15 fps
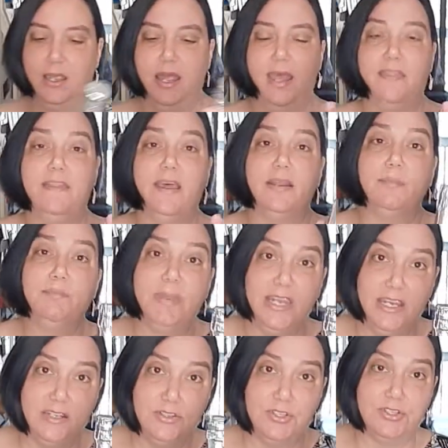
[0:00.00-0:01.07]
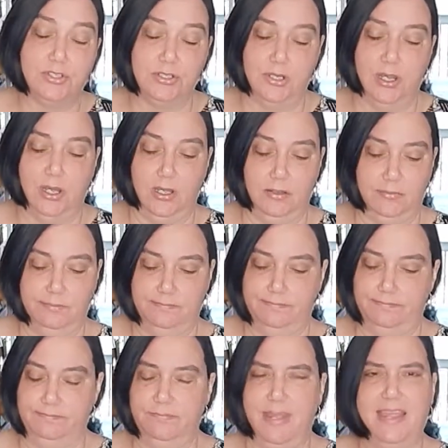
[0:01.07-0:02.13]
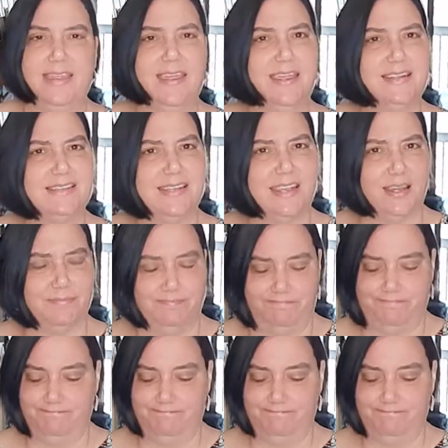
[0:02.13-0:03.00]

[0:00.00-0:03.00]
And then a peach, I think it's like a